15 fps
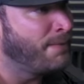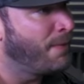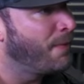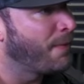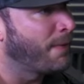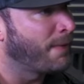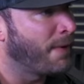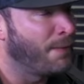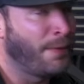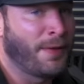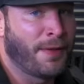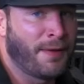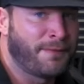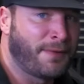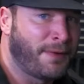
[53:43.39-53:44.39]
more. And we
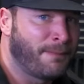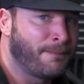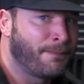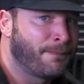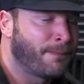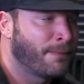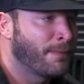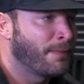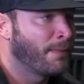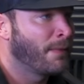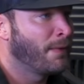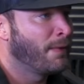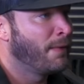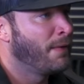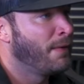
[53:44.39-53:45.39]
love him.
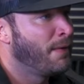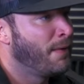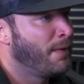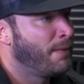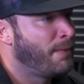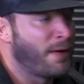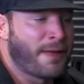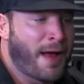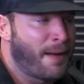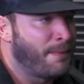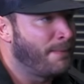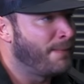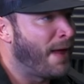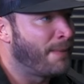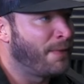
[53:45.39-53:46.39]
But
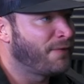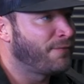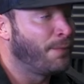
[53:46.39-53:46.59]
not much